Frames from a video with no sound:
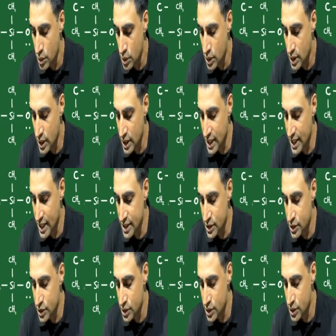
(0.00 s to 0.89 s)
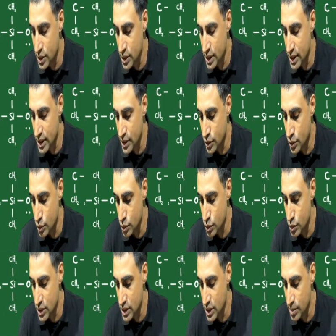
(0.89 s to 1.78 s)
h into
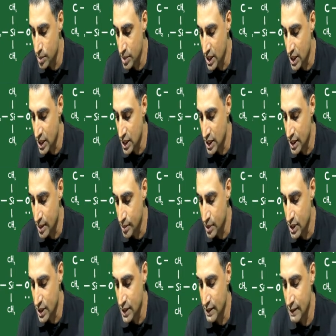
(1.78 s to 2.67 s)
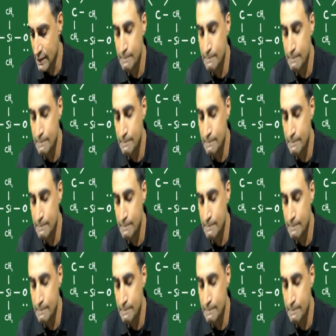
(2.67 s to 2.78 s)
c by lambda.